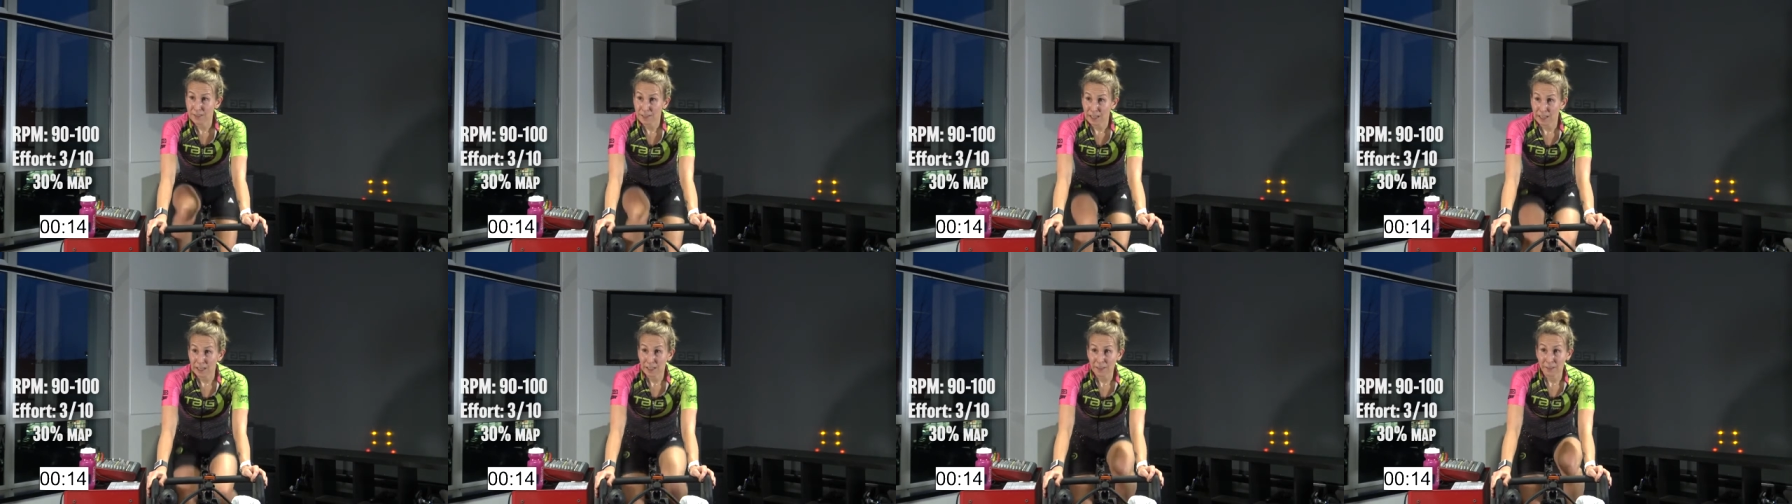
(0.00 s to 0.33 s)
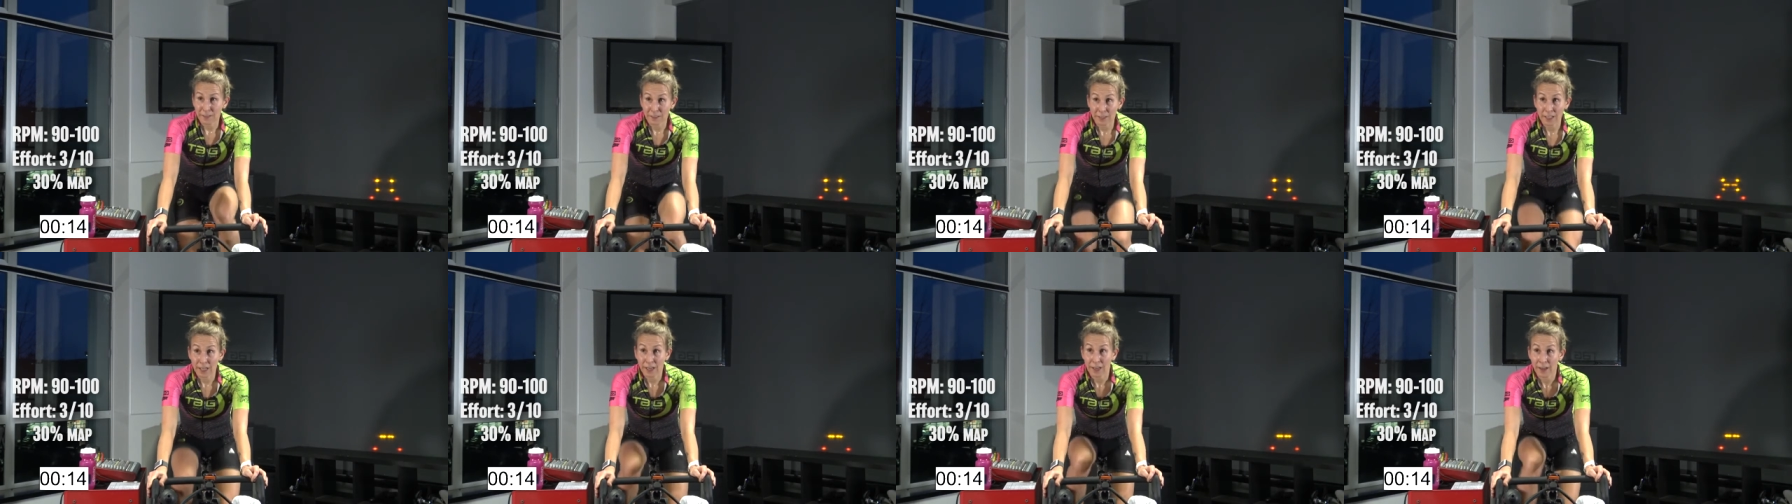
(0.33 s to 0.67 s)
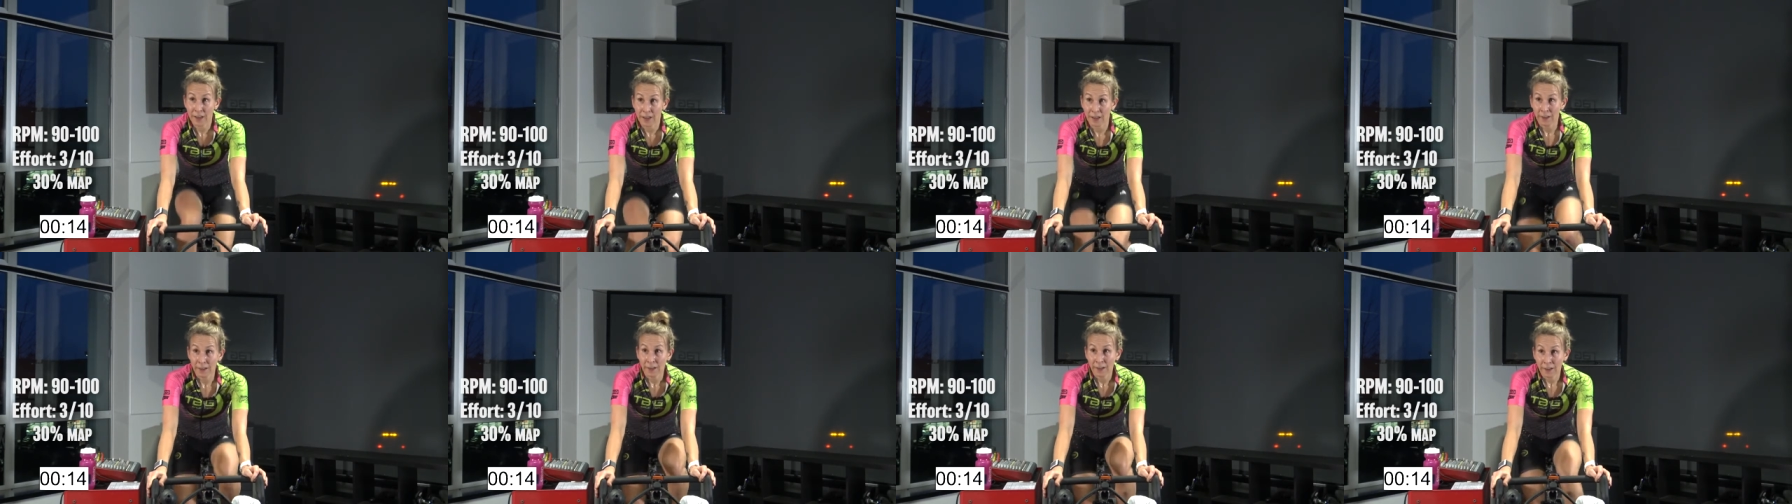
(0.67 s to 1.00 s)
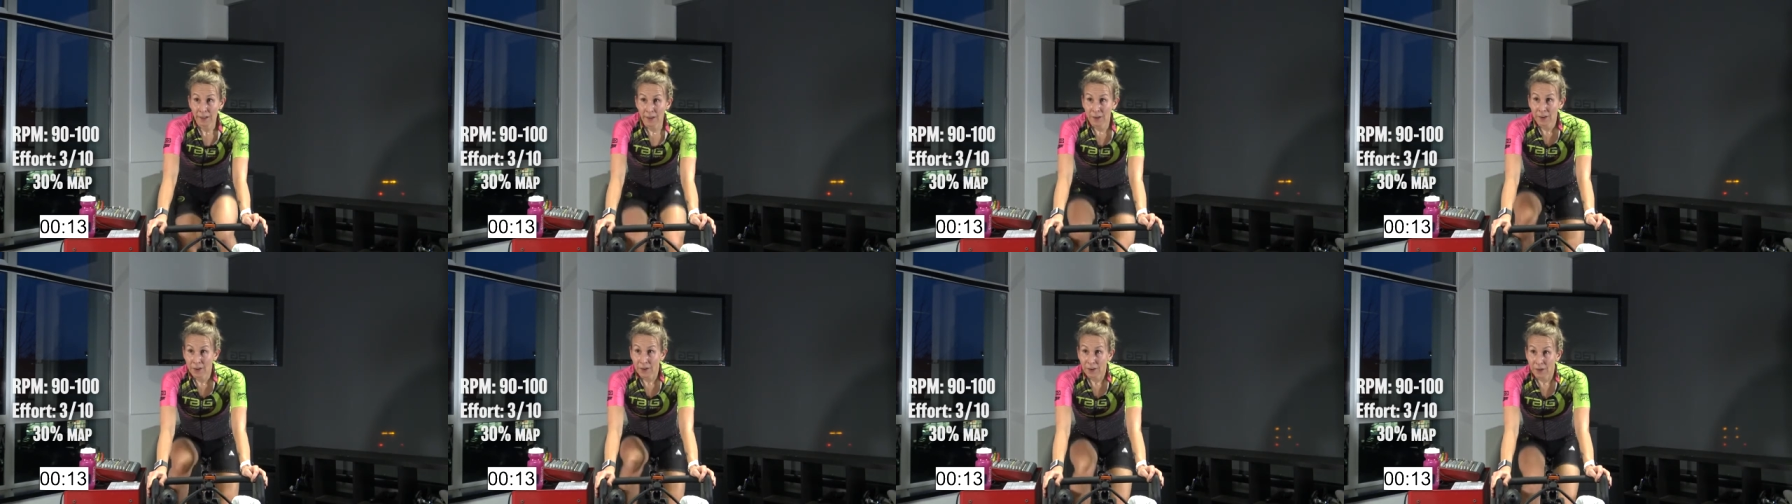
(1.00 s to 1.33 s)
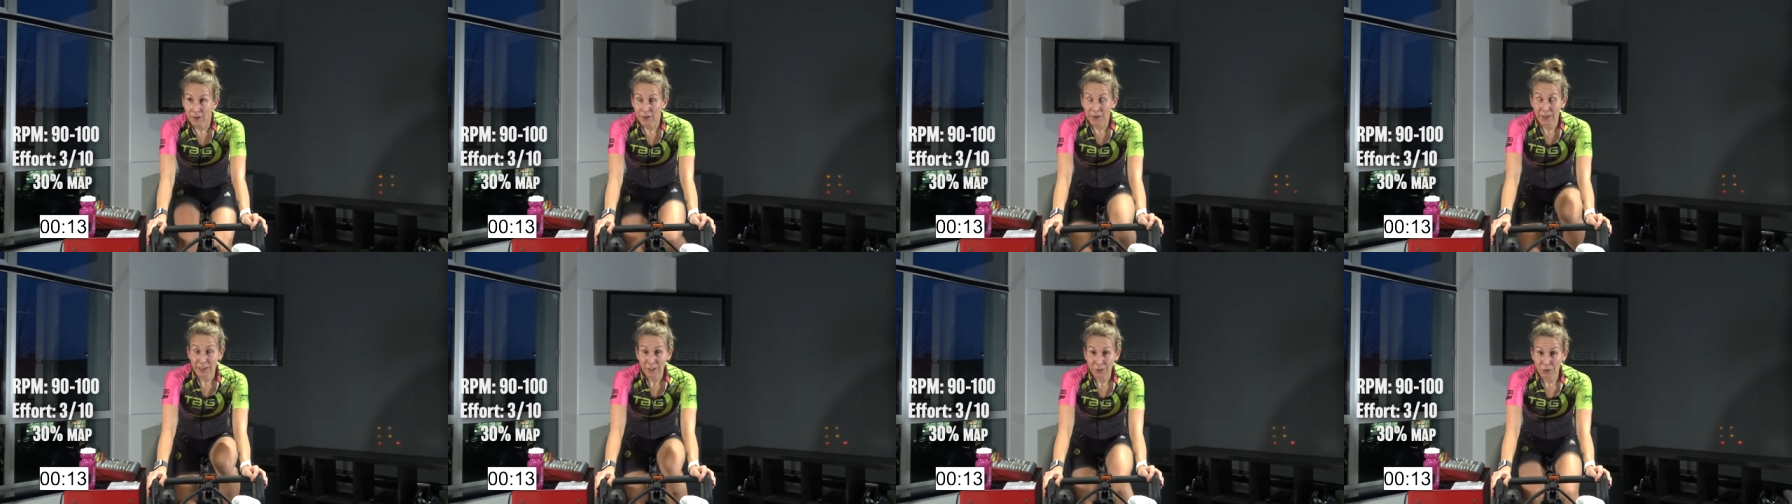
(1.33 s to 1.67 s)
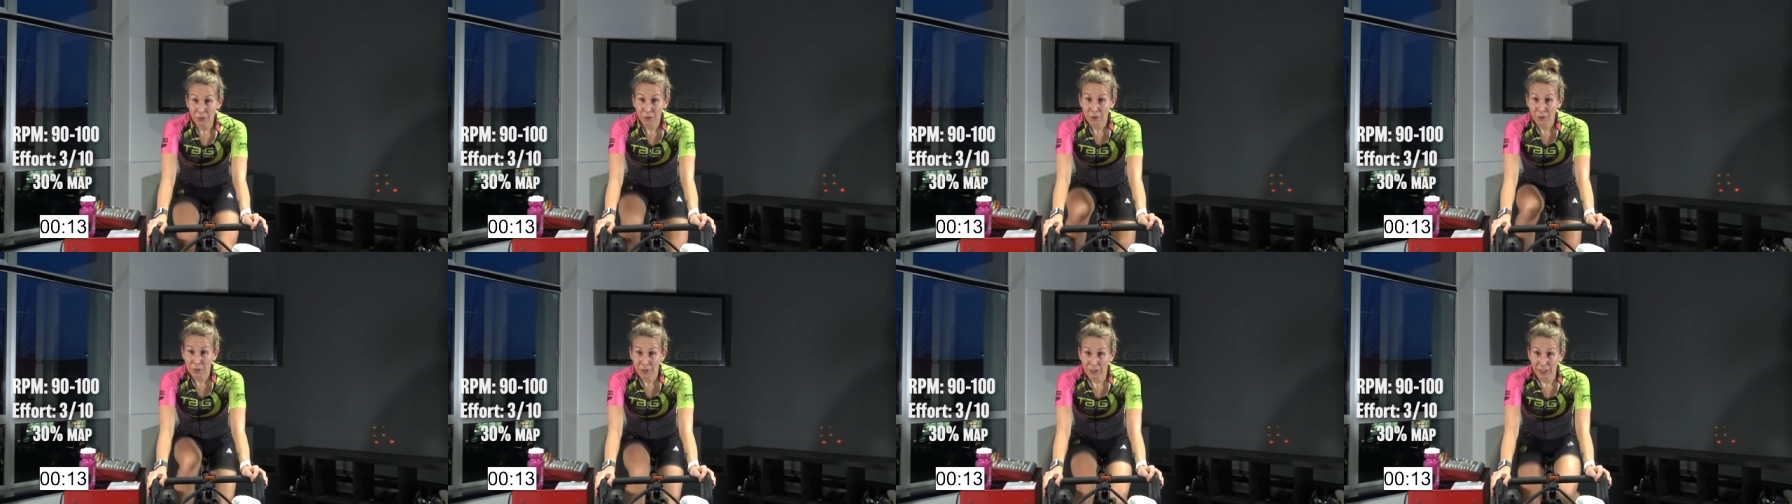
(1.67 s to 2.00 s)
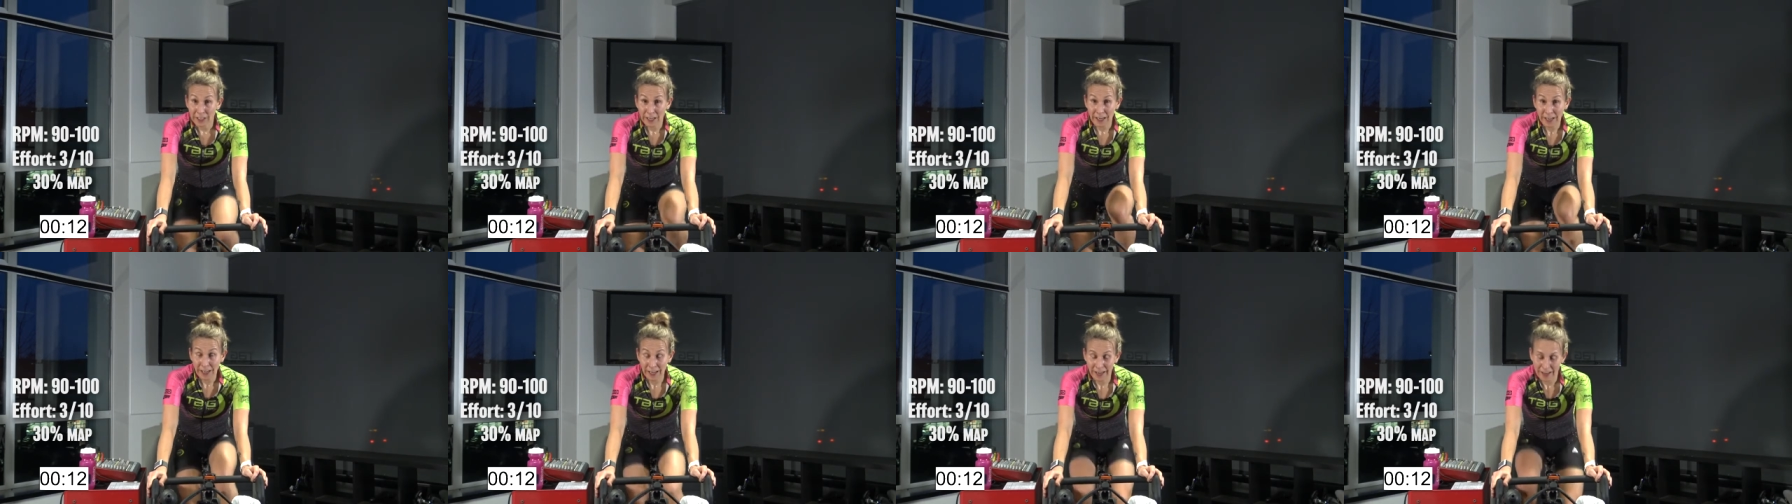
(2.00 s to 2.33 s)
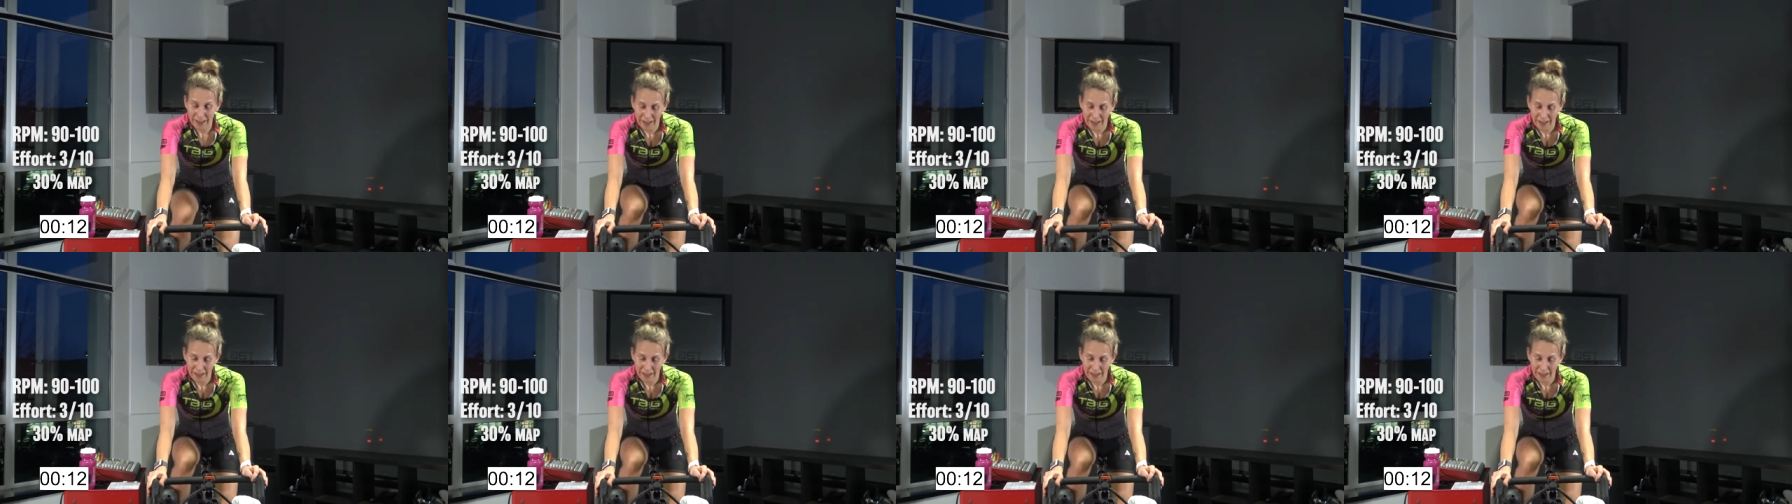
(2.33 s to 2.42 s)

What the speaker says: seconds or an extra 30.